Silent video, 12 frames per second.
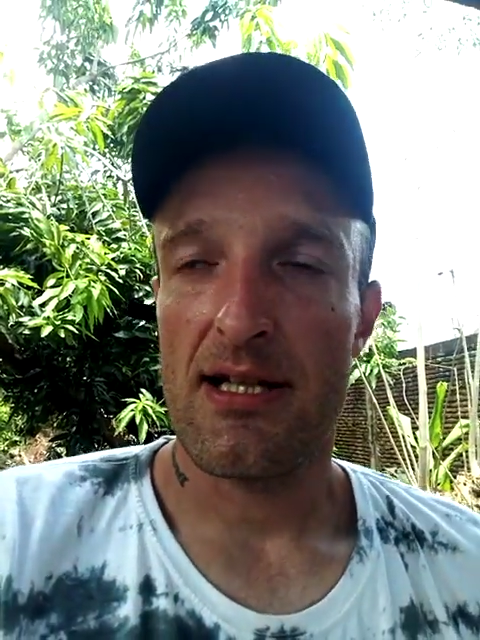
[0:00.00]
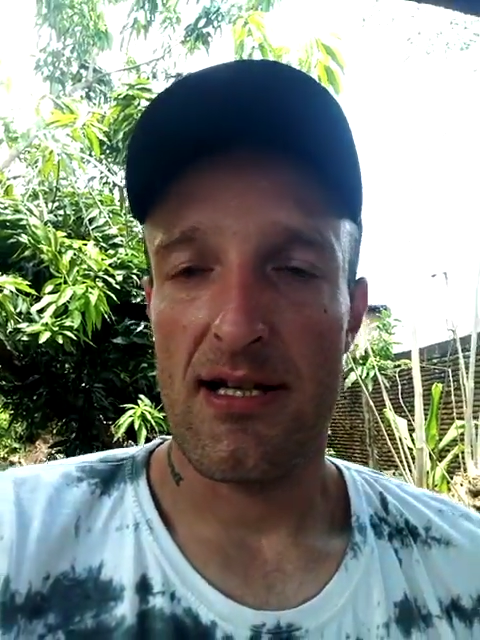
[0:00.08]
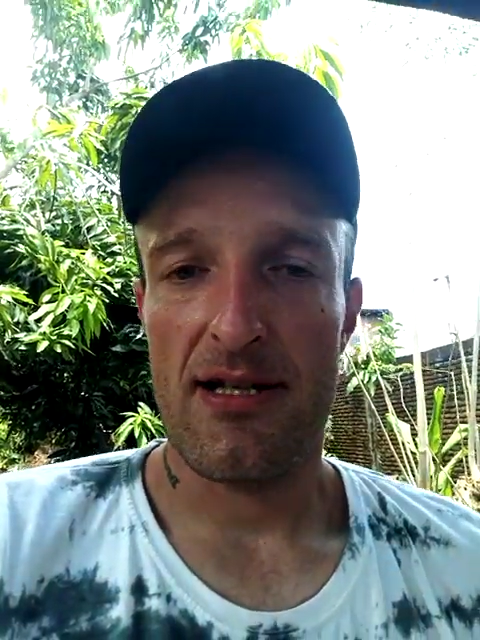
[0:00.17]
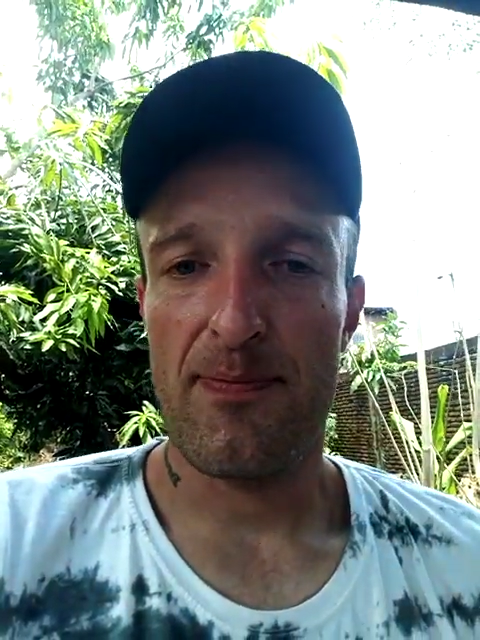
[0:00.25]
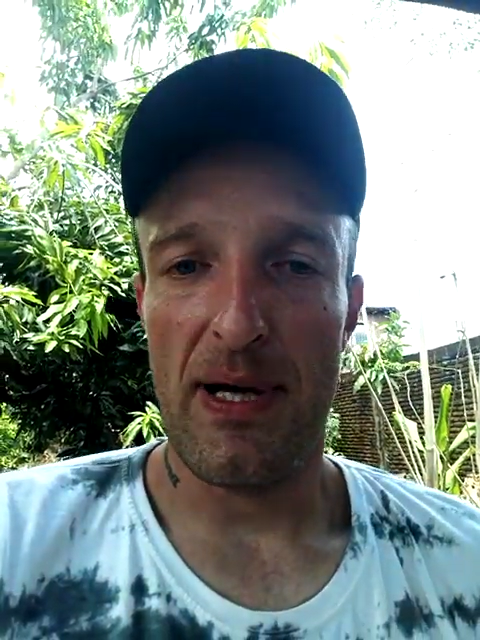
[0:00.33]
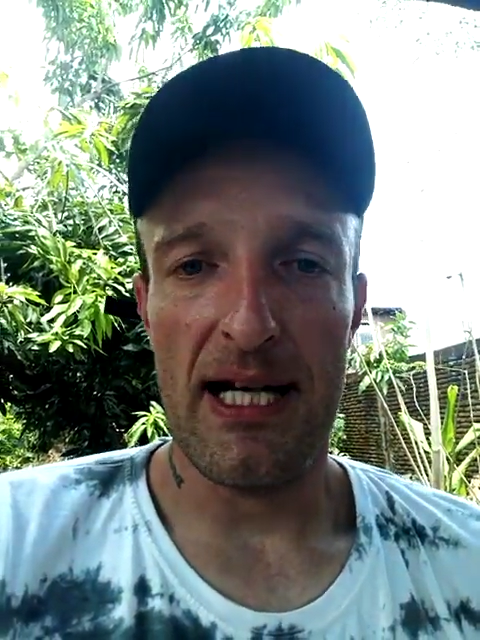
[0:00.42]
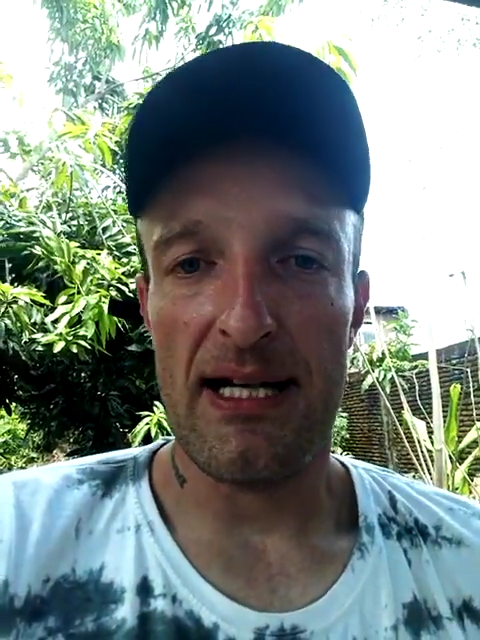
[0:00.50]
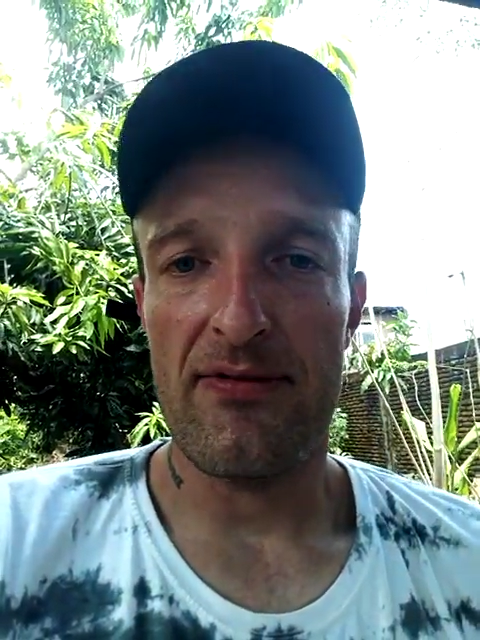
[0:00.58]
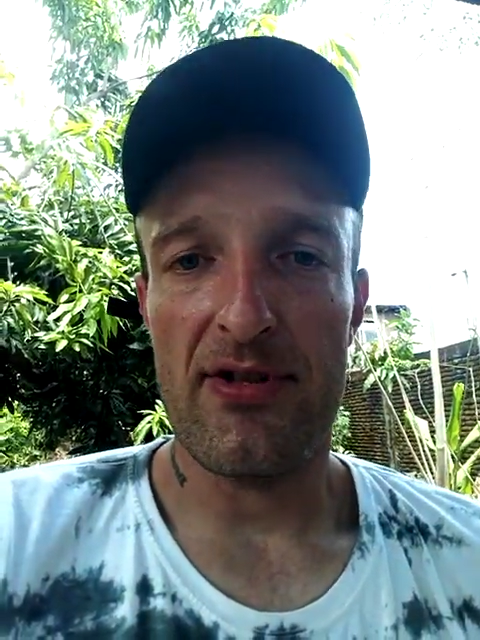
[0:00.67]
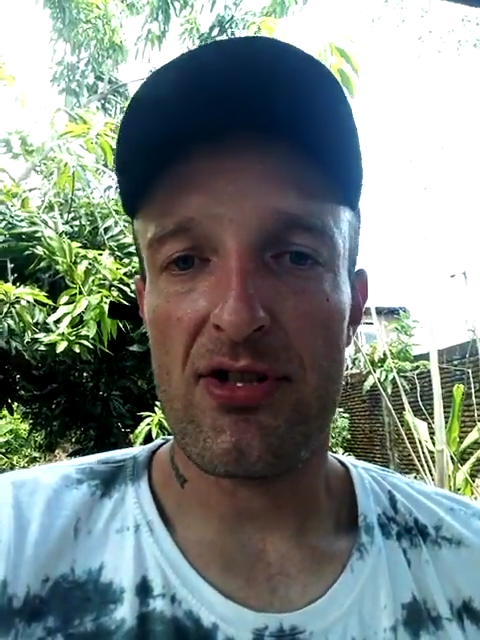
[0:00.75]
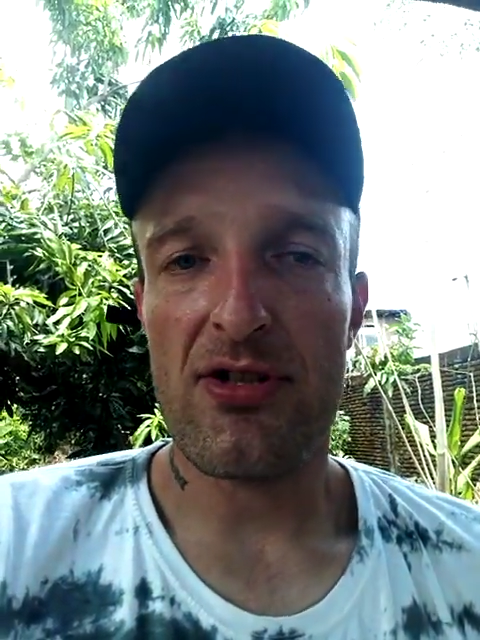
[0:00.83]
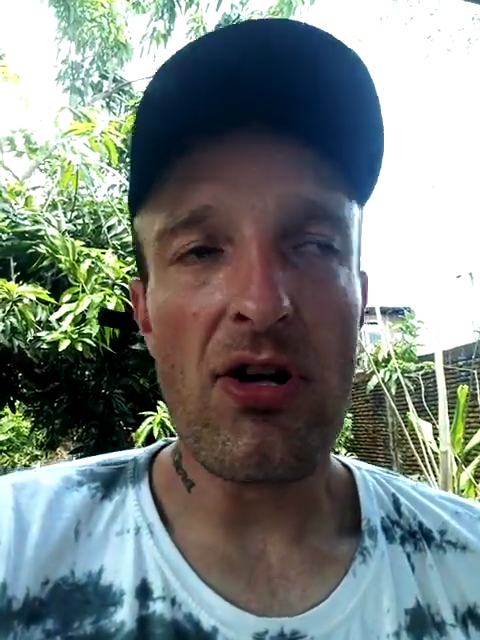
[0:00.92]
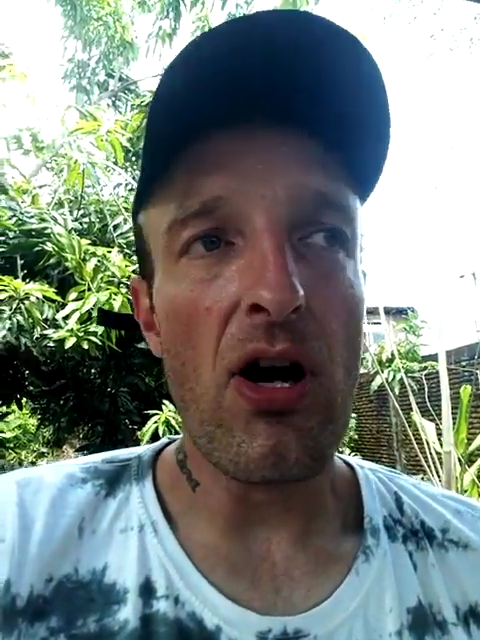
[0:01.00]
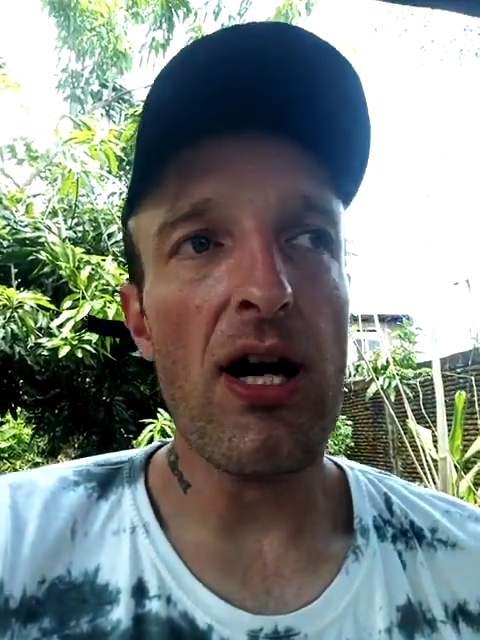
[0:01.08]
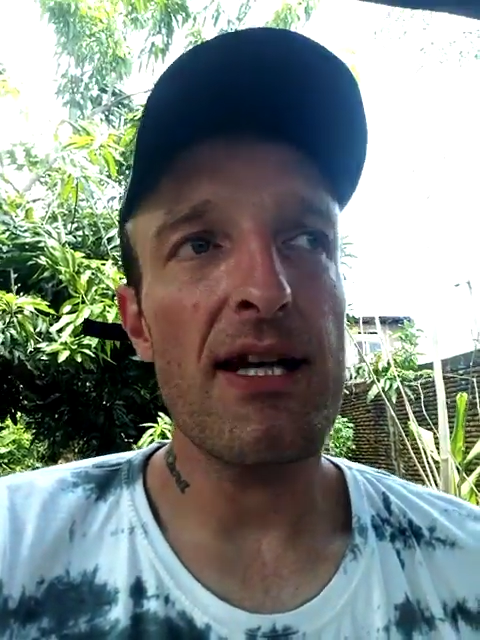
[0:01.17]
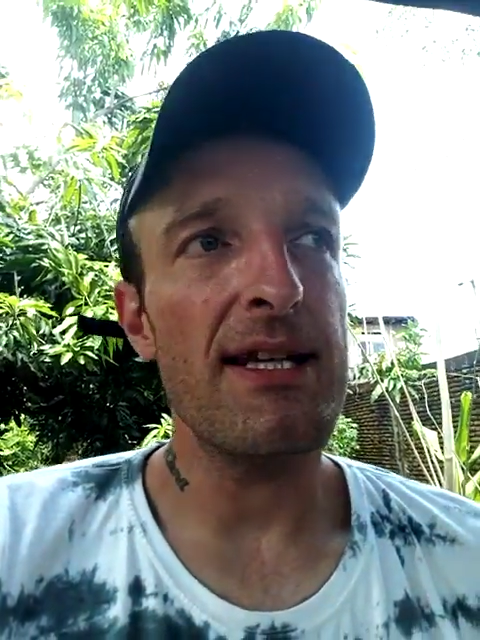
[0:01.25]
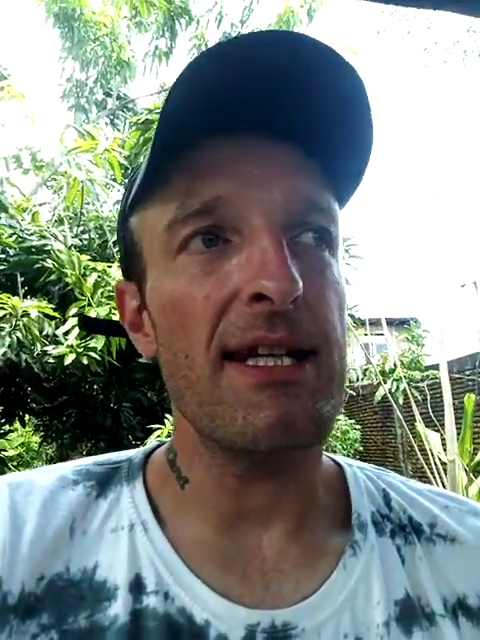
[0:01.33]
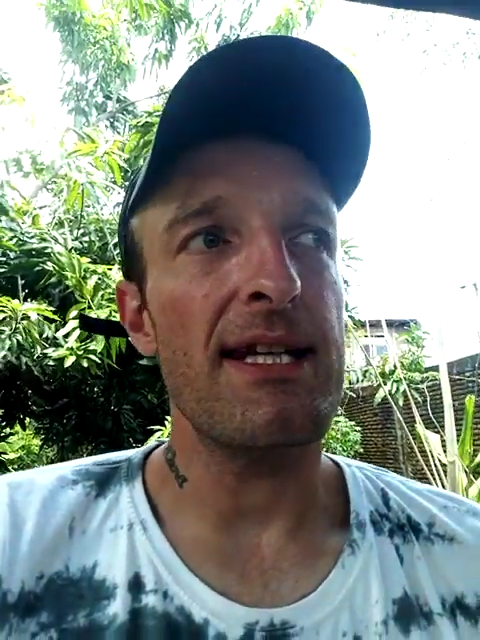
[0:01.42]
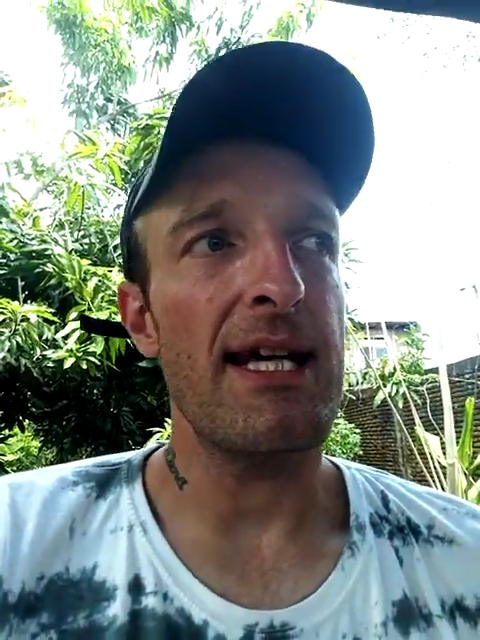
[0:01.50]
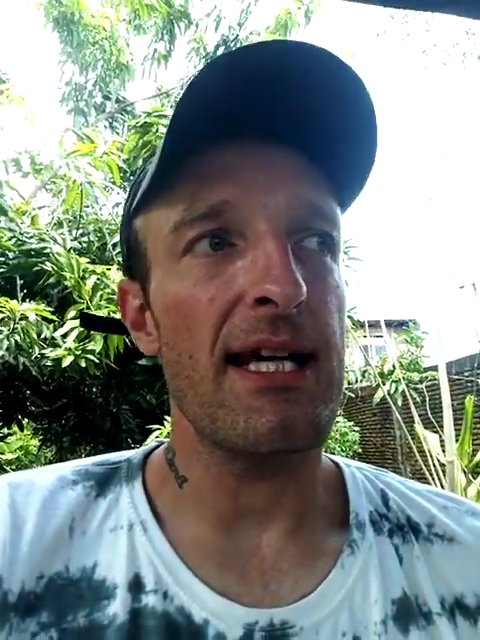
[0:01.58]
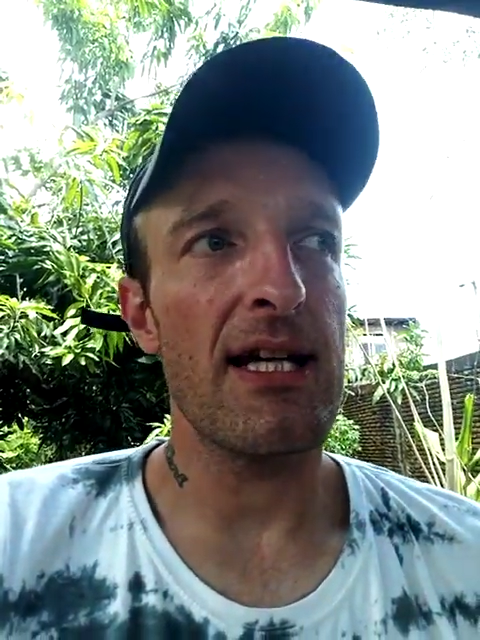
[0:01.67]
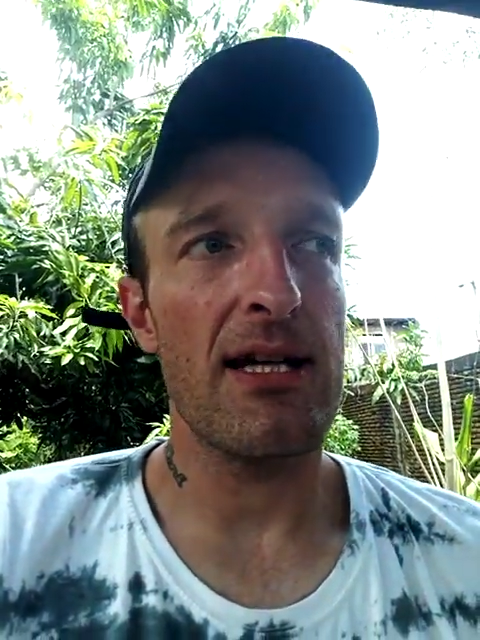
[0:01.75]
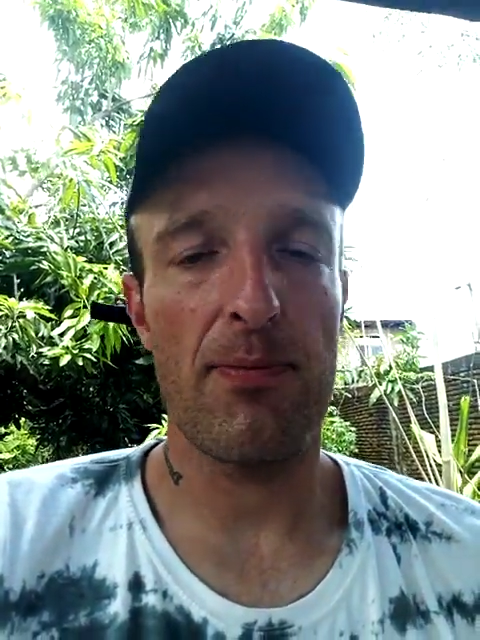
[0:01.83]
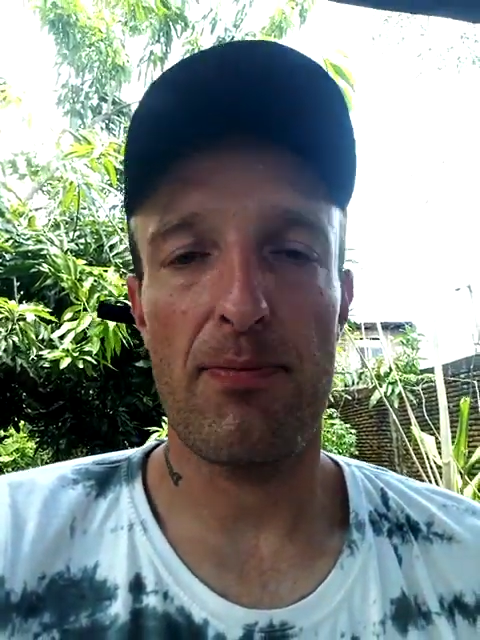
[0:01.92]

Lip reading: It's barely even started in the day.